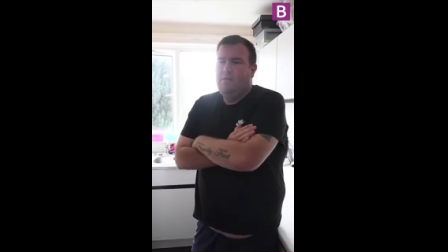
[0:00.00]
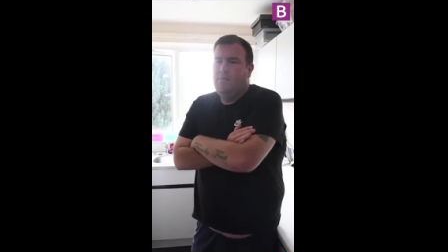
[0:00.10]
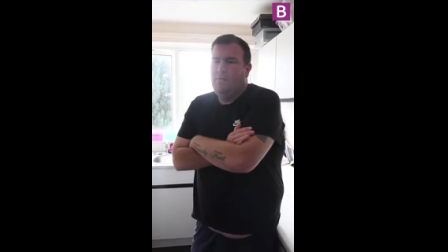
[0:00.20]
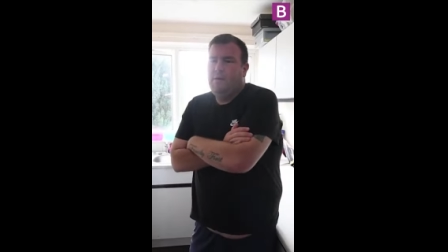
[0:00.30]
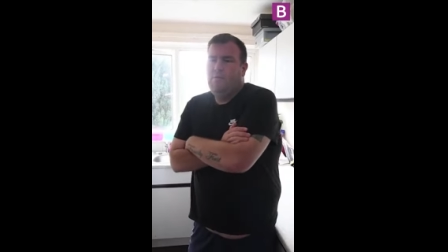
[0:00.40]

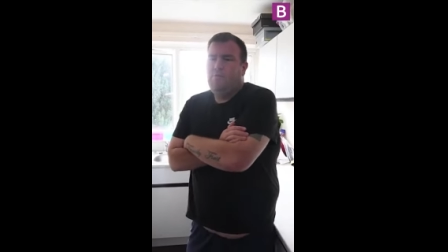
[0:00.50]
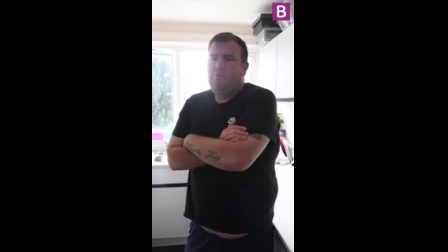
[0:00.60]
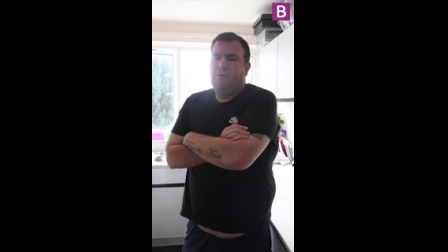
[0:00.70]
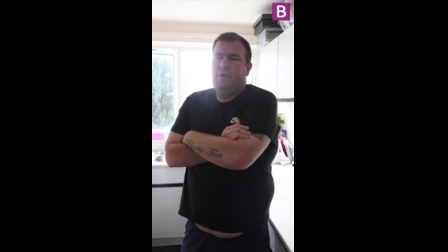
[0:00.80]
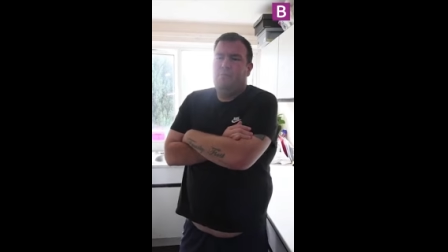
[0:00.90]
For about
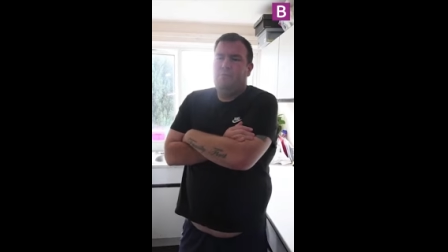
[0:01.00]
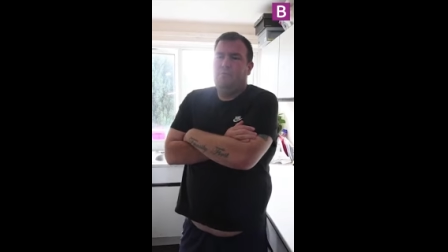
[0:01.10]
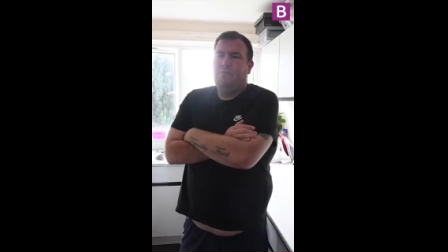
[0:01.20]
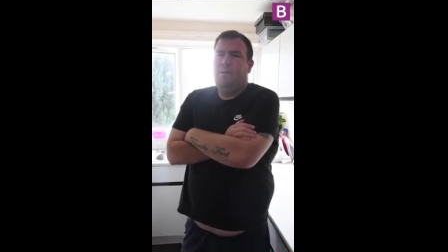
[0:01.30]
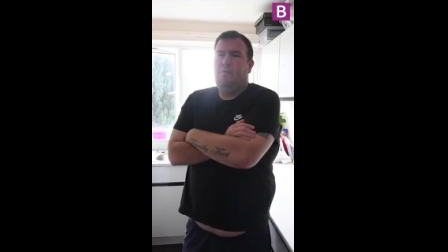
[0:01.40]
3
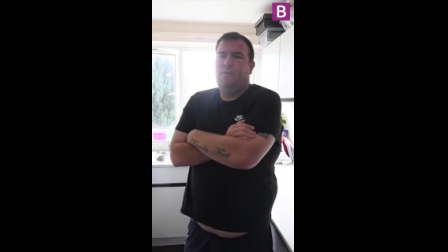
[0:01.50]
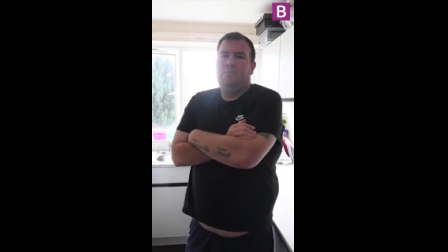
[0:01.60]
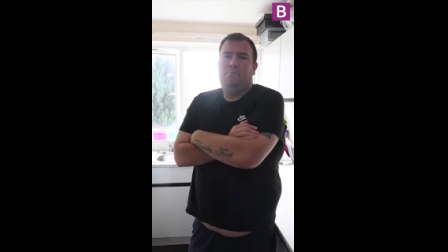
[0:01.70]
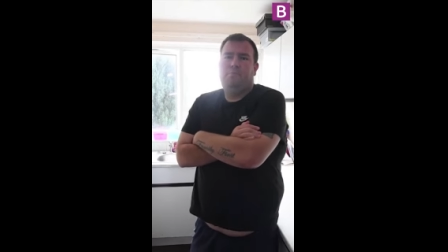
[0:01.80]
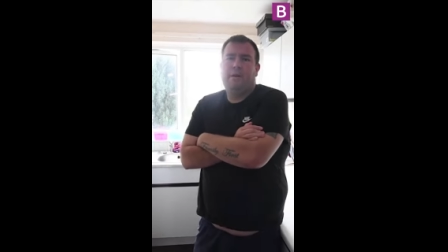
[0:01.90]
months, we couldn't